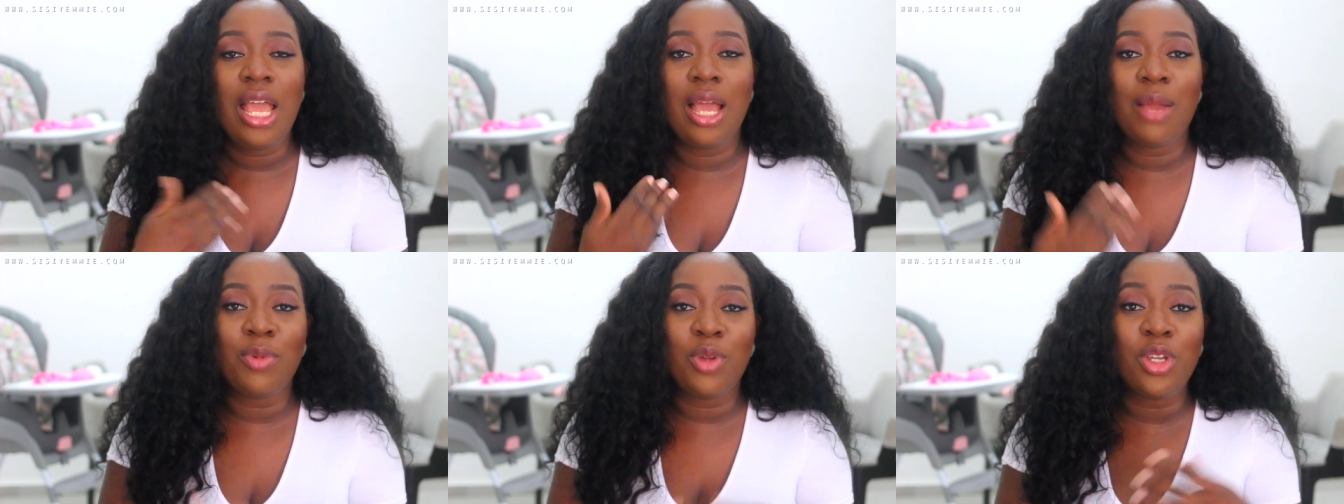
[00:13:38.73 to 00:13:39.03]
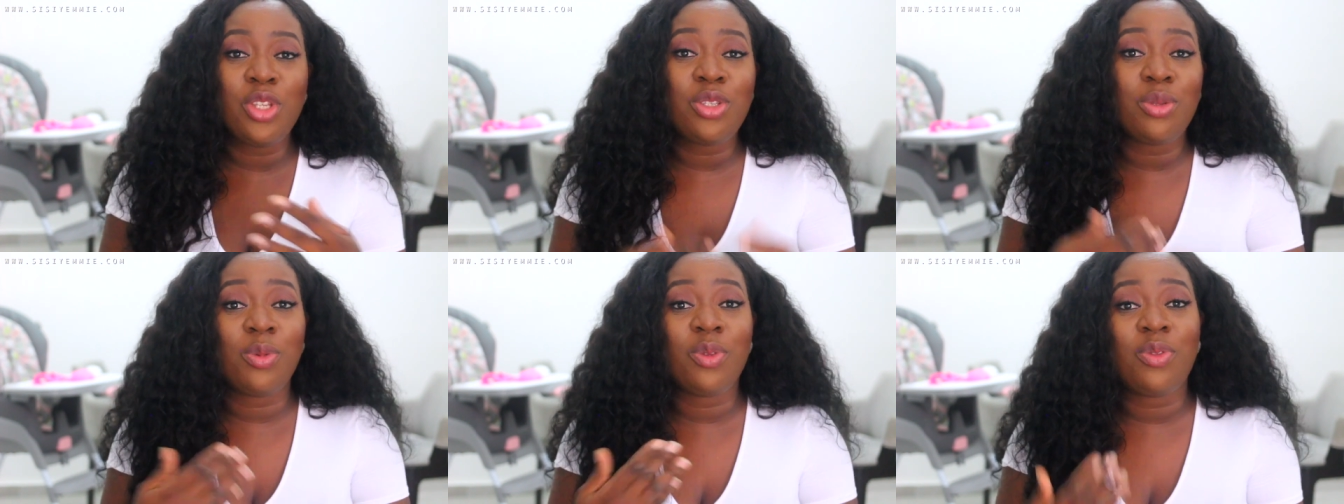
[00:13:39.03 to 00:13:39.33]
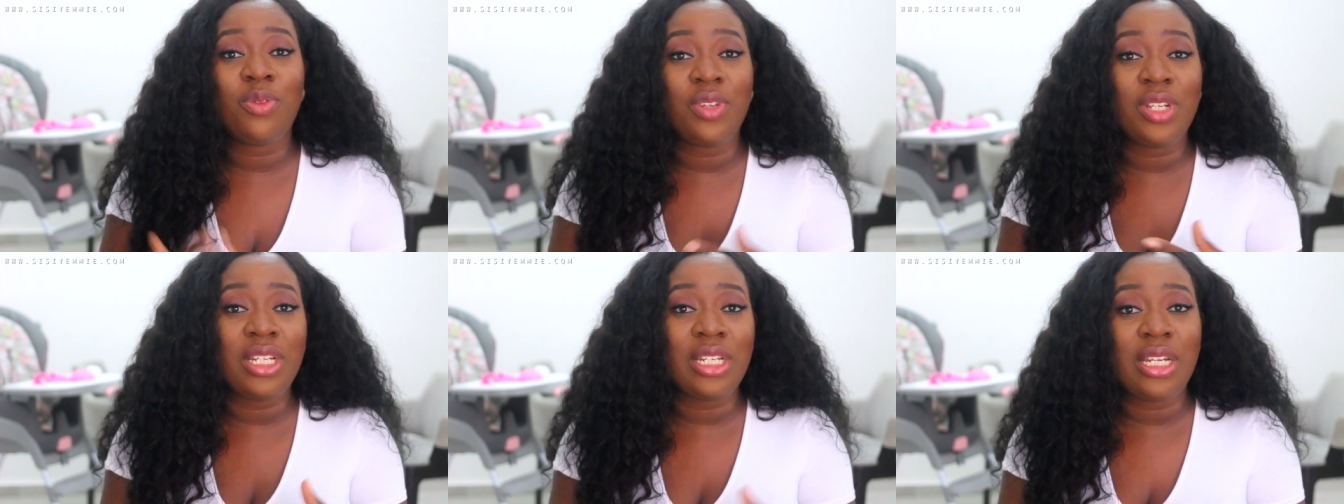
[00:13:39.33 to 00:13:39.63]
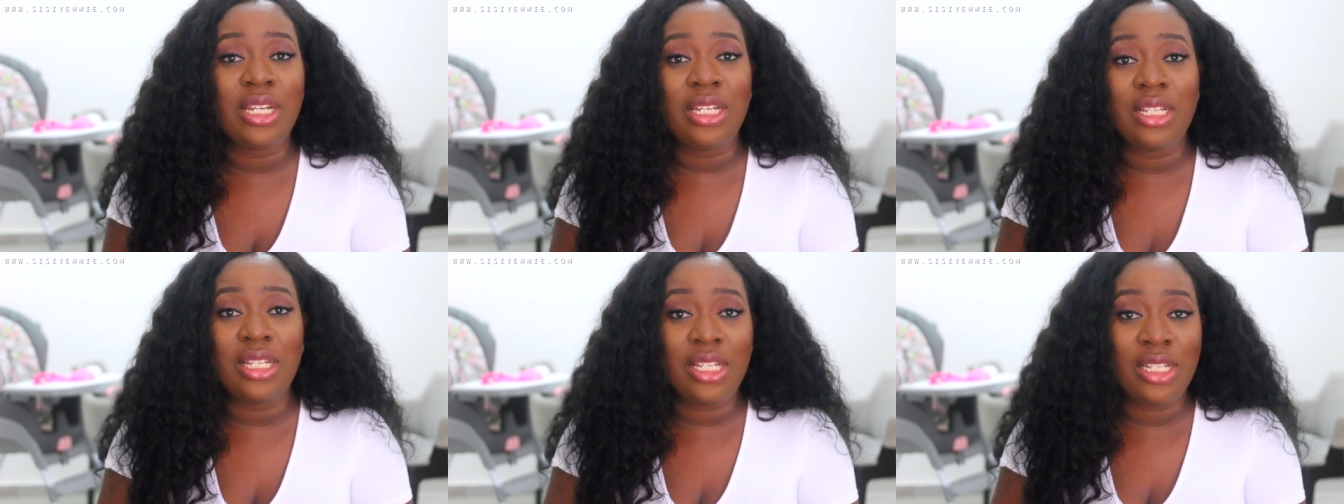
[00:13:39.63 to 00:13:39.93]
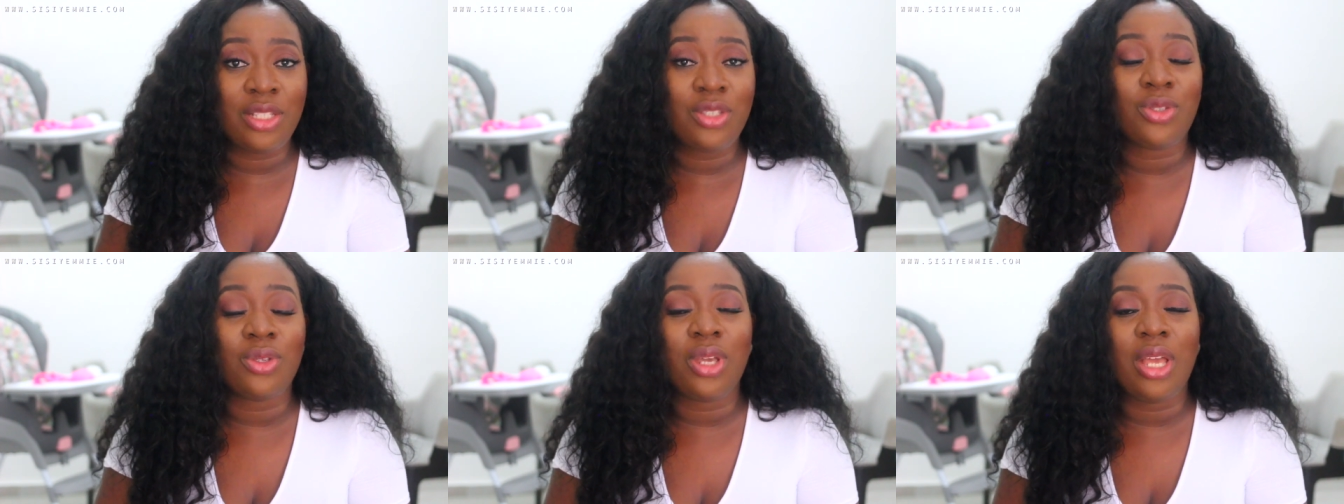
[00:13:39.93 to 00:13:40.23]
I'm going to be feeding
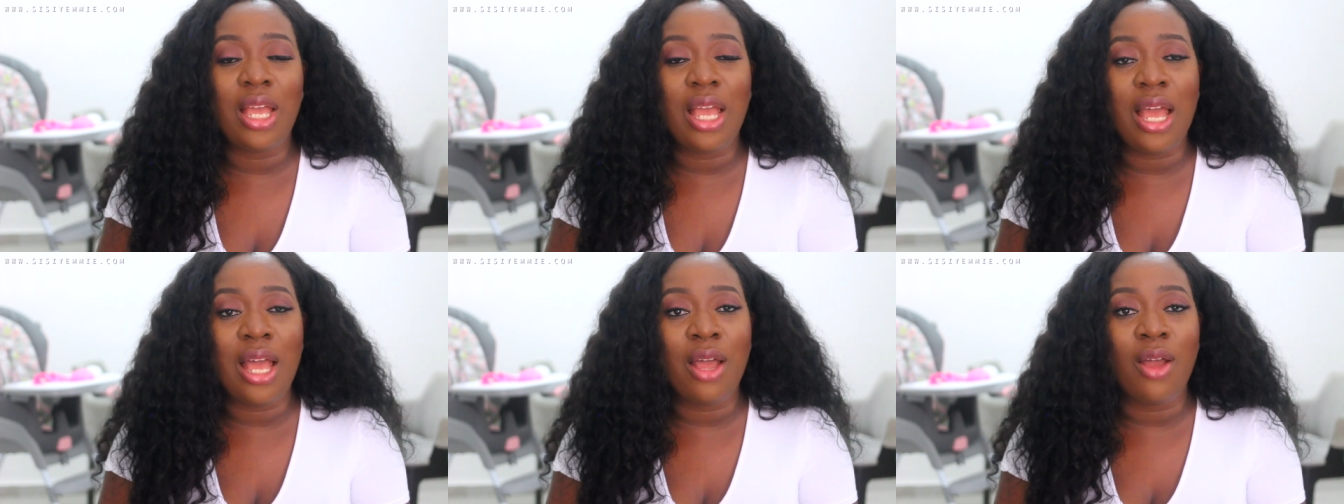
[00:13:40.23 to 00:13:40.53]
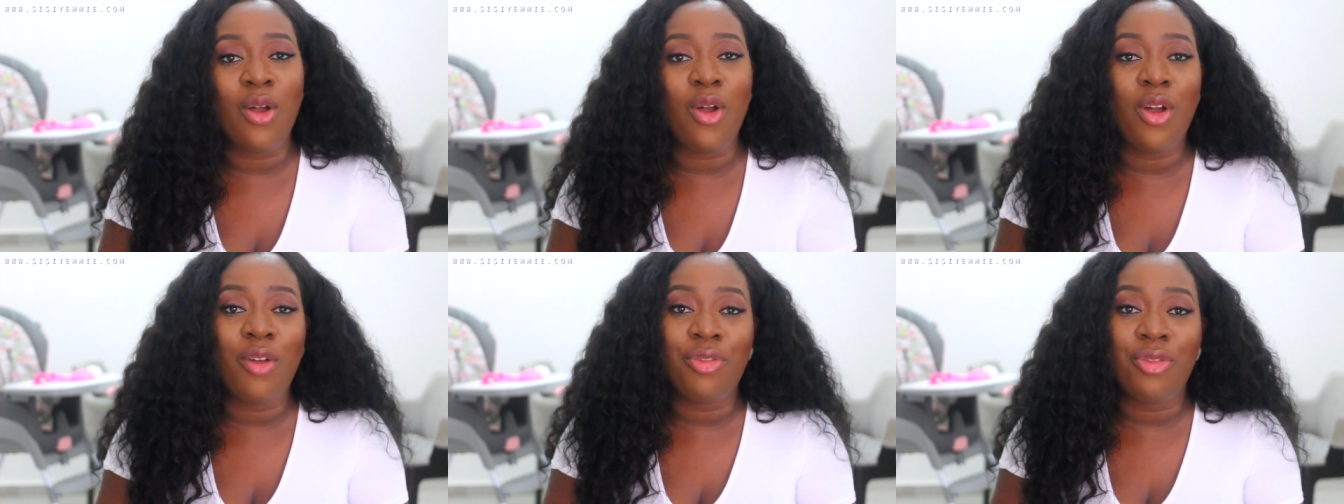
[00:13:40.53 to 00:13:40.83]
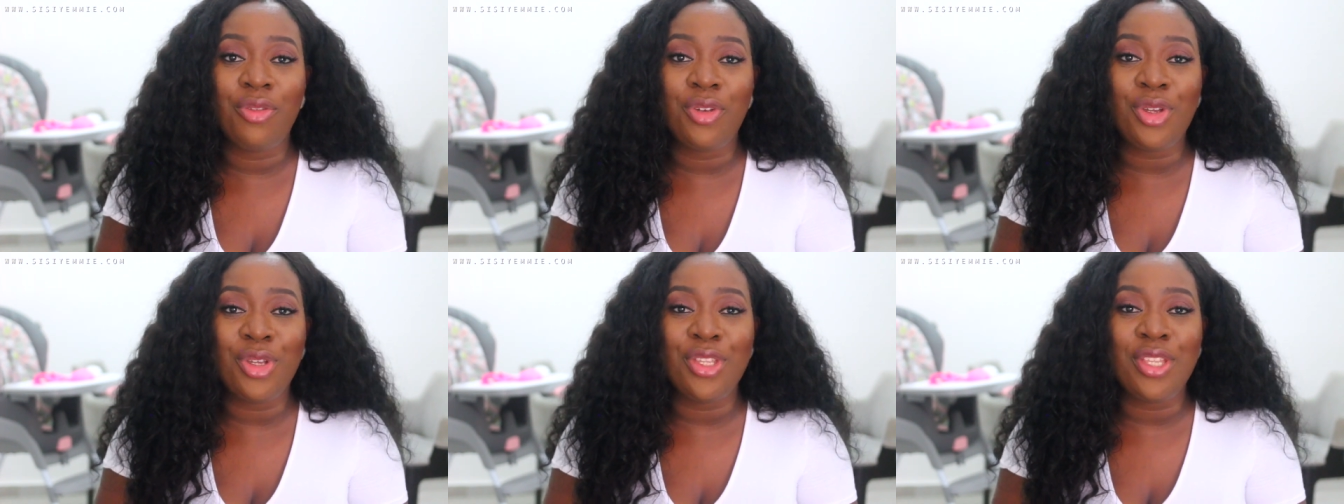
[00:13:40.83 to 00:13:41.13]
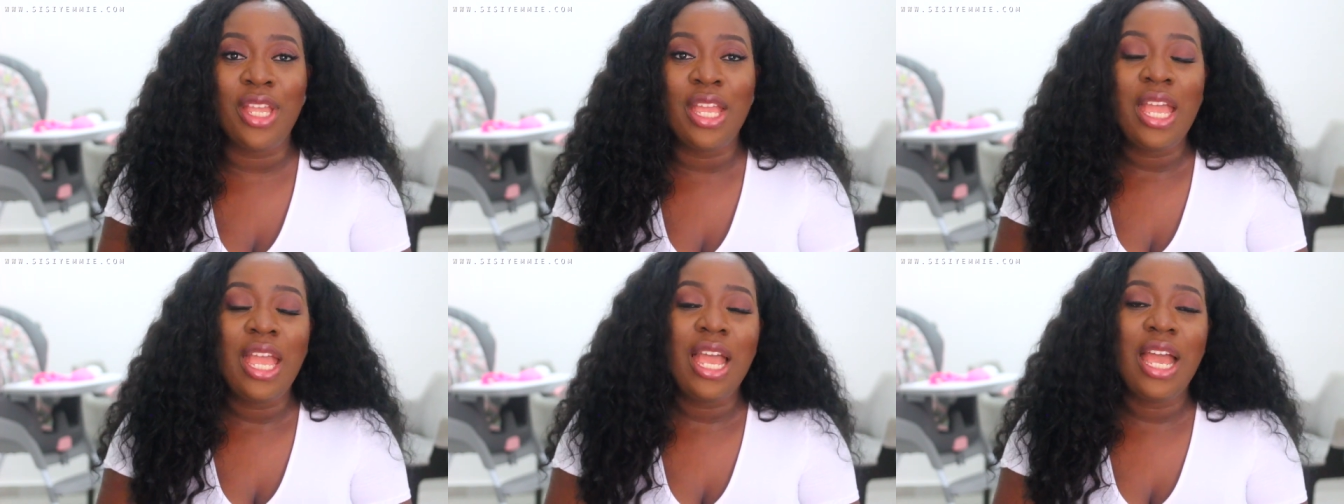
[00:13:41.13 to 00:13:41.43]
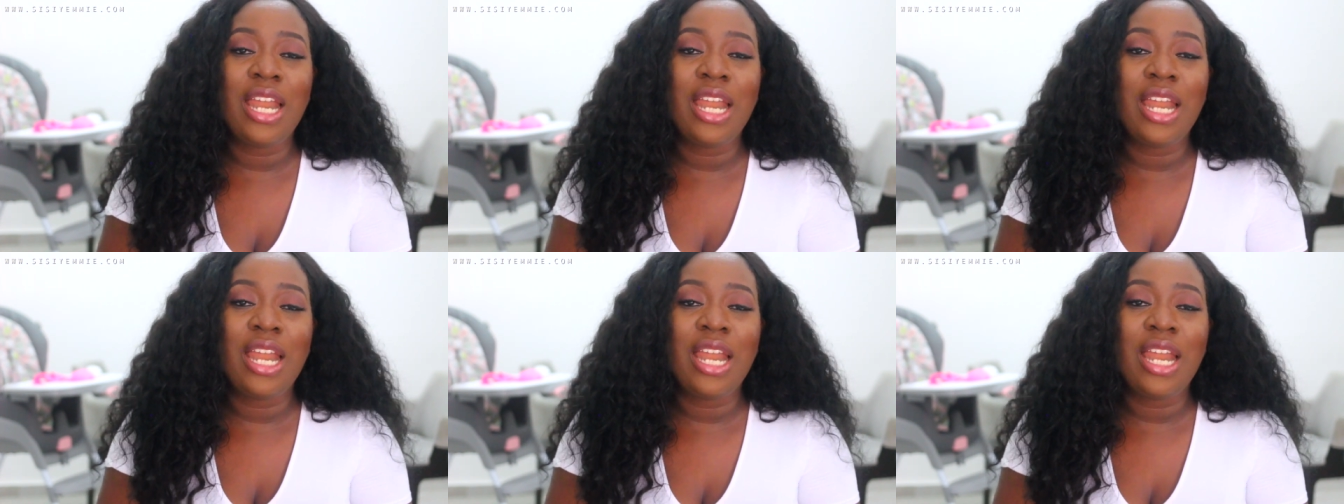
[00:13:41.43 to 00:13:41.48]
it to her often,